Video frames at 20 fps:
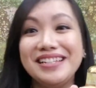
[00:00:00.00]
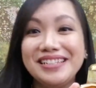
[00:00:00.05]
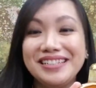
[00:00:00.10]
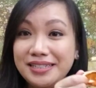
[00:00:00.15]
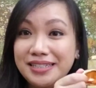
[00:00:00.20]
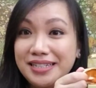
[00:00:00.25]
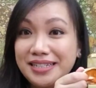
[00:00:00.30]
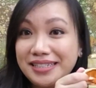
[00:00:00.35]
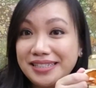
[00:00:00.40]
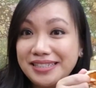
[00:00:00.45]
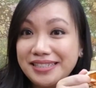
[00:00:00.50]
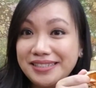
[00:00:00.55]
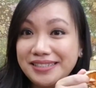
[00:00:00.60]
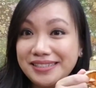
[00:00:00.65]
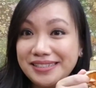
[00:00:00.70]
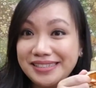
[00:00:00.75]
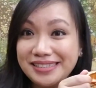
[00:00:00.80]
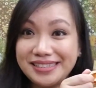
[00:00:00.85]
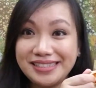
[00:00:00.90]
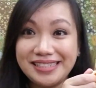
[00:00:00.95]
Need a
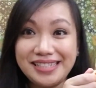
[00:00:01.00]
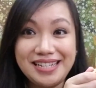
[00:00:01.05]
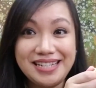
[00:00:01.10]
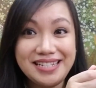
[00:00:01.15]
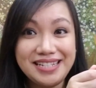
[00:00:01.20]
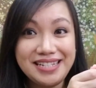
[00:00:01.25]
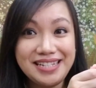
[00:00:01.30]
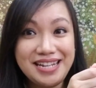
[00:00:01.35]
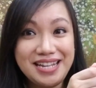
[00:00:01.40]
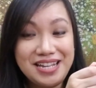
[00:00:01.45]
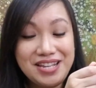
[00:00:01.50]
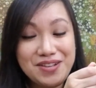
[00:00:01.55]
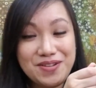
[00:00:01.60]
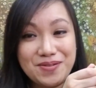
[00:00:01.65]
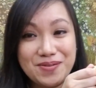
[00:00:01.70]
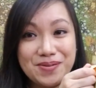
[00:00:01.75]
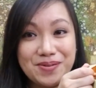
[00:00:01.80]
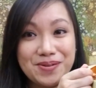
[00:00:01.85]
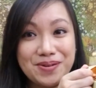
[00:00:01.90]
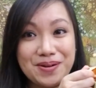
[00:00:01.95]
little seasoning
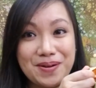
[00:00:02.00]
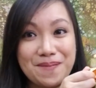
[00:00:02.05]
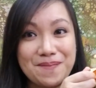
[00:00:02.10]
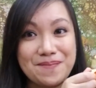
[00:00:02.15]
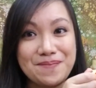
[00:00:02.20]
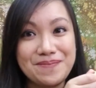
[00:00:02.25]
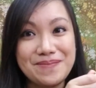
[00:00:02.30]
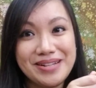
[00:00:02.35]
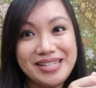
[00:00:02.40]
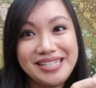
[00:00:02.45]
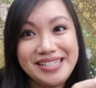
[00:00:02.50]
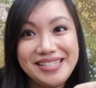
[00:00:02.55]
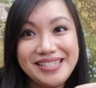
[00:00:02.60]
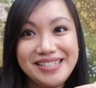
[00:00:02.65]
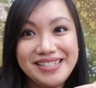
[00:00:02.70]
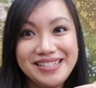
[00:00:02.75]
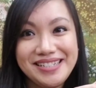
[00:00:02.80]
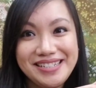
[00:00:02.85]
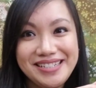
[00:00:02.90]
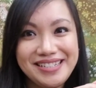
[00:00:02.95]
or
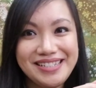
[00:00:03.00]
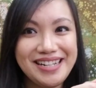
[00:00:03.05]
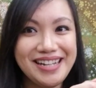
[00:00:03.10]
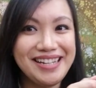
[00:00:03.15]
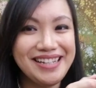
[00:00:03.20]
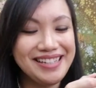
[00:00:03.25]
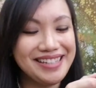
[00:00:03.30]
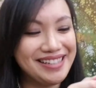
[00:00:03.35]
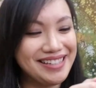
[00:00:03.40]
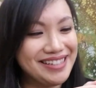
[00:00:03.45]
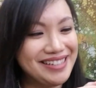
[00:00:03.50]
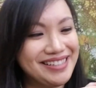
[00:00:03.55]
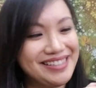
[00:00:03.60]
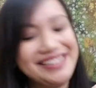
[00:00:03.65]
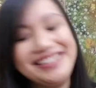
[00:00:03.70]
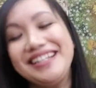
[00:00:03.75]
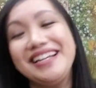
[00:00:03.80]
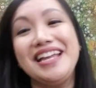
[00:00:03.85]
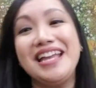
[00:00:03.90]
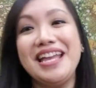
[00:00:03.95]
mustard.
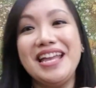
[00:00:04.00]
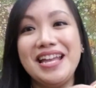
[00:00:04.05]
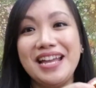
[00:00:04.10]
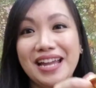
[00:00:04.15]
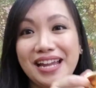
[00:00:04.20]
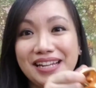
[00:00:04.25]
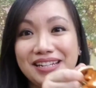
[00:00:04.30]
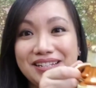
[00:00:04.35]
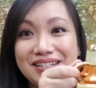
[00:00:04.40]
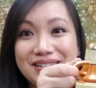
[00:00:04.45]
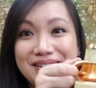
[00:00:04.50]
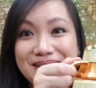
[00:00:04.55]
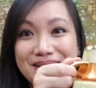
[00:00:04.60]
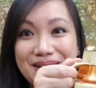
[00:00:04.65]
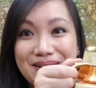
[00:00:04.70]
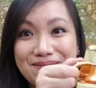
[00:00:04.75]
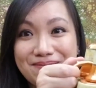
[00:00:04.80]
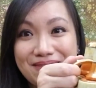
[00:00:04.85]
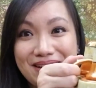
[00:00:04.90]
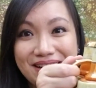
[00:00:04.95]
And you just
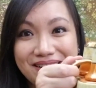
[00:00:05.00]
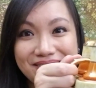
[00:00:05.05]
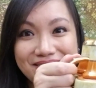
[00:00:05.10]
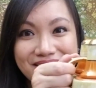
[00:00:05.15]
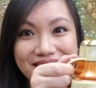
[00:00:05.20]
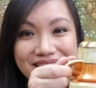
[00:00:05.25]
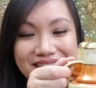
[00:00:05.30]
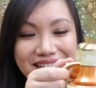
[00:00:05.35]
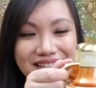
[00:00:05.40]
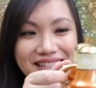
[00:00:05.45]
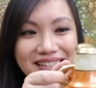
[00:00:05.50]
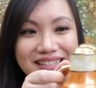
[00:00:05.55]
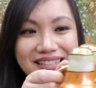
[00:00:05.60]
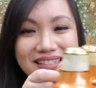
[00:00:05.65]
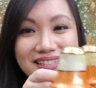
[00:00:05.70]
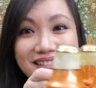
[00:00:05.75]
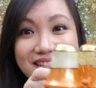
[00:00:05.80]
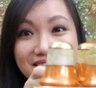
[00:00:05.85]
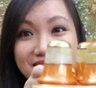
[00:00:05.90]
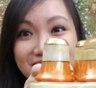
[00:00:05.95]
come out with
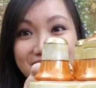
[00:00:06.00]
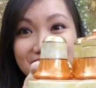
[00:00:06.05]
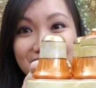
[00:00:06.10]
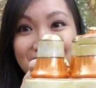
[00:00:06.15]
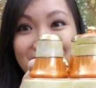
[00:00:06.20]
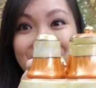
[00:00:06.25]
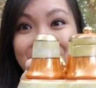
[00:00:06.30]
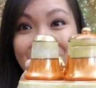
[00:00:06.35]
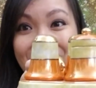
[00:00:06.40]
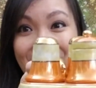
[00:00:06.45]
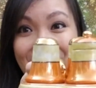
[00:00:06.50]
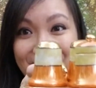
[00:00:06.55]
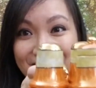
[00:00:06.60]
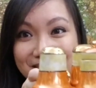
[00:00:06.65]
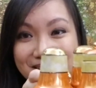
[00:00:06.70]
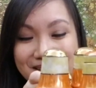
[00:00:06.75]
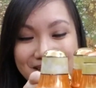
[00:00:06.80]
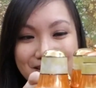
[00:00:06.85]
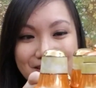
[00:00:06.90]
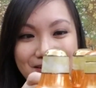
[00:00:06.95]
this. This is so
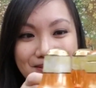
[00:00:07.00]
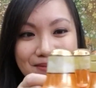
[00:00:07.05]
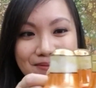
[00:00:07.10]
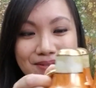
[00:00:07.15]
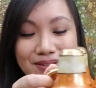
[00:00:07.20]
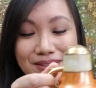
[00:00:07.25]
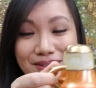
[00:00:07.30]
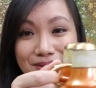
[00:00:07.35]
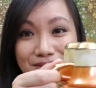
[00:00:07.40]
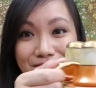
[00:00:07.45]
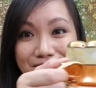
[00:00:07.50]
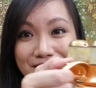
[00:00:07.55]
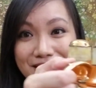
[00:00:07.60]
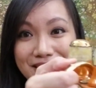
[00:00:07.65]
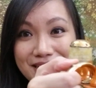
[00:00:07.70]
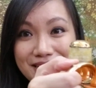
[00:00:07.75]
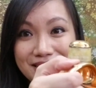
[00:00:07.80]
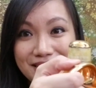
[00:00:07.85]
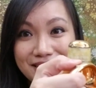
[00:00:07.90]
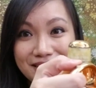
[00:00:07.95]
awesome with the
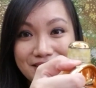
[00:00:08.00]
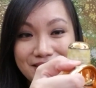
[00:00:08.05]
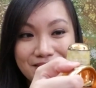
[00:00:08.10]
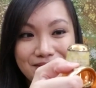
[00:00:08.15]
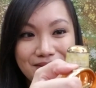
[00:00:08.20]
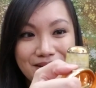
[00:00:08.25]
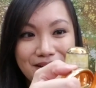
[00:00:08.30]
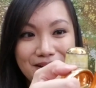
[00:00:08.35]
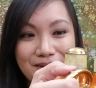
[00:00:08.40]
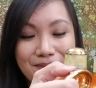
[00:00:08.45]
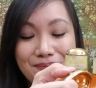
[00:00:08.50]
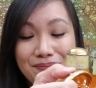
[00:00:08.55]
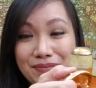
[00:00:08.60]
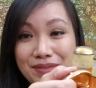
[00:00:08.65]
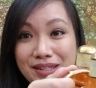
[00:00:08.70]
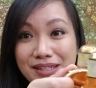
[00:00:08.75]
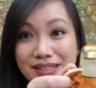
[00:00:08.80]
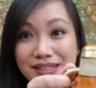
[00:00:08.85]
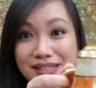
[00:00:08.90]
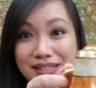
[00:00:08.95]
orange lusterware.
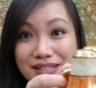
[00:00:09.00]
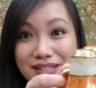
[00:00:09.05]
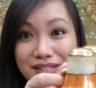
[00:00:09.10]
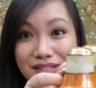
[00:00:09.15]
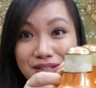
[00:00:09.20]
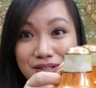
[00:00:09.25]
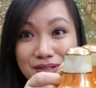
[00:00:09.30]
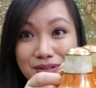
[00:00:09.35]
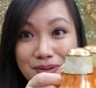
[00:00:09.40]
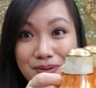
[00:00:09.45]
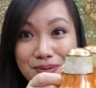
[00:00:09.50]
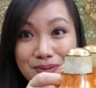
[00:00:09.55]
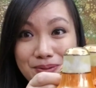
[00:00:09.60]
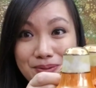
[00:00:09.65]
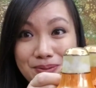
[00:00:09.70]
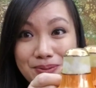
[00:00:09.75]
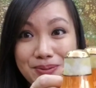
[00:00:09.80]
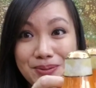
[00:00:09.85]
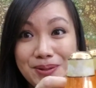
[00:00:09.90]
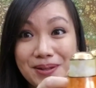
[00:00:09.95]
This is so
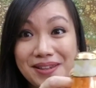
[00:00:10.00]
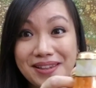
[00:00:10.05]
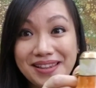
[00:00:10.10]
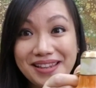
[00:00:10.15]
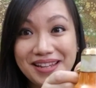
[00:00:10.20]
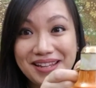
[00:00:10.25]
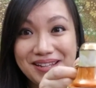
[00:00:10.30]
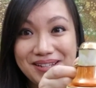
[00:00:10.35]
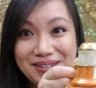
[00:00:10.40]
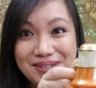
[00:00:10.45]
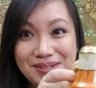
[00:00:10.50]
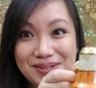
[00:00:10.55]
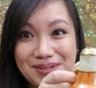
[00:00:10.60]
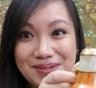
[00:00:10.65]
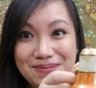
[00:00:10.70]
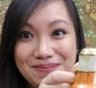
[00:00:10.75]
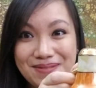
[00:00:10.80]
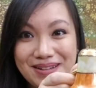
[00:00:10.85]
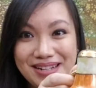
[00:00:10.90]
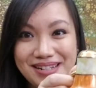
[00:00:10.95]
cool. Thank you
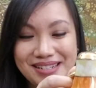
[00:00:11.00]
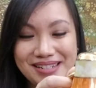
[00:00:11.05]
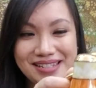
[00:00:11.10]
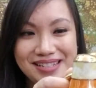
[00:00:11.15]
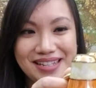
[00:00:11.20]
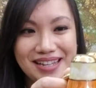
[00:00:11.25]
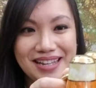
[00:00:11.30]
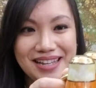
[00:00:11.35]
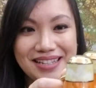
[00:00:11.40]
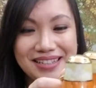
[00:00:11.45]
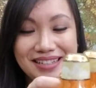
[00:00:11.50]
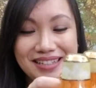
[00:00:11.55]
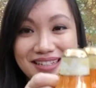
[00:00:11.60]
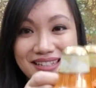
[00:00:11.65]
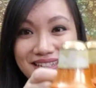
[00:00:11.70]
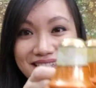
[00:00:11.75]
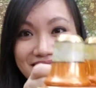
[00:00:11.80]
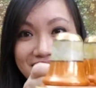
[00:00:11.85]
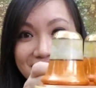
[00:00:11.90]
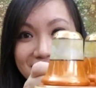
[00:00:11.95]
so much,
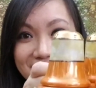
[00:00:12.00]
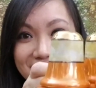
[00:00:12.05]
Sandy.